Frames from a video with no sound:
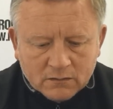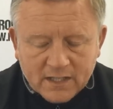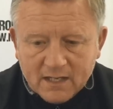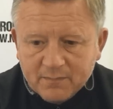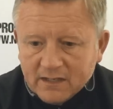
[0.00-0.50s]

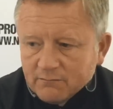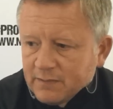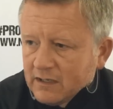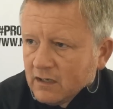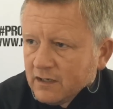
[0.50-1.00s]
Yeah, a bit
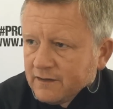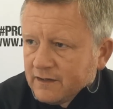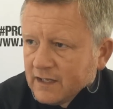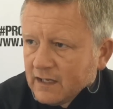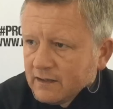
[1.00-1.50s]
earlier
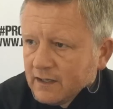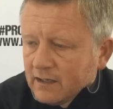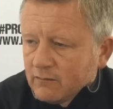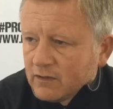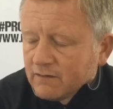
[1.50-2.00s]
than that,
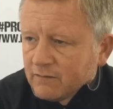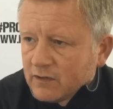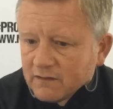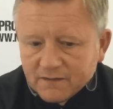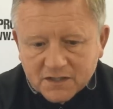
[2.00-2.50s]
yeah. When
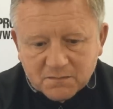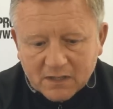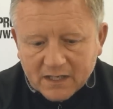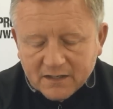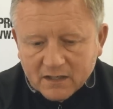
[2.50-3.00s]
I finished
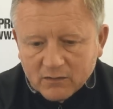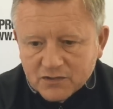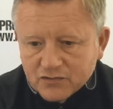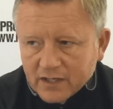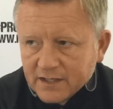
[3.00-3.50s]
playing, yeah, I
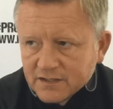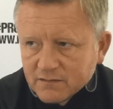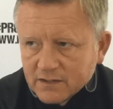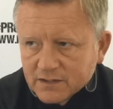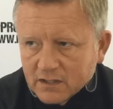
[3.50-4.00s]
went straight
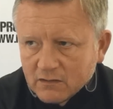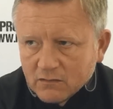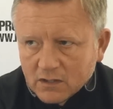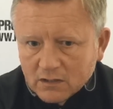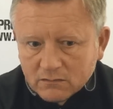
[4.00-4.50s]
into it.
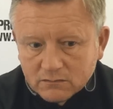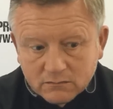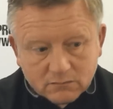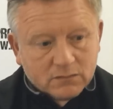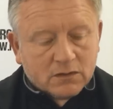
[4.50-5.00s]
So
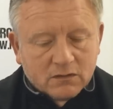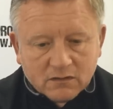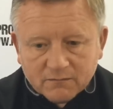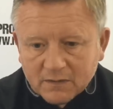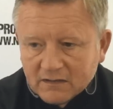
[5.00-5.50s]

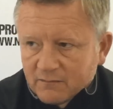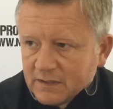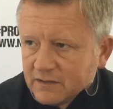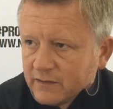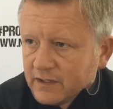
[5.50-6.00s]
I've
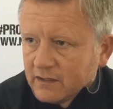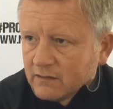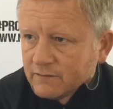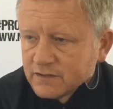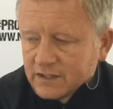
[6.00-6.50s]
been doing it,
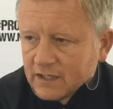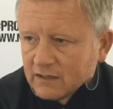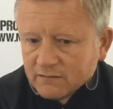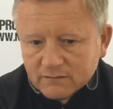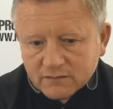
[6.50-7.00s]
obviously,
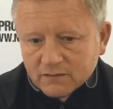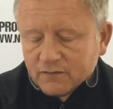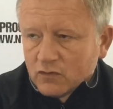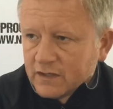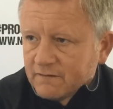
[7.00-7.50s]
now, so
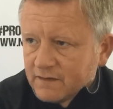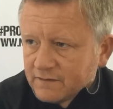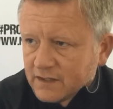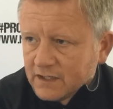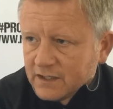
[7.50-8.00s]
14,
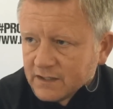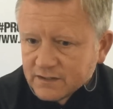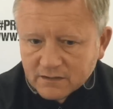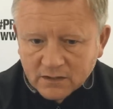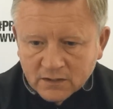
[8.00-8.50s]
15
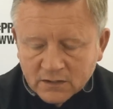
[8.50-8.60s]
years.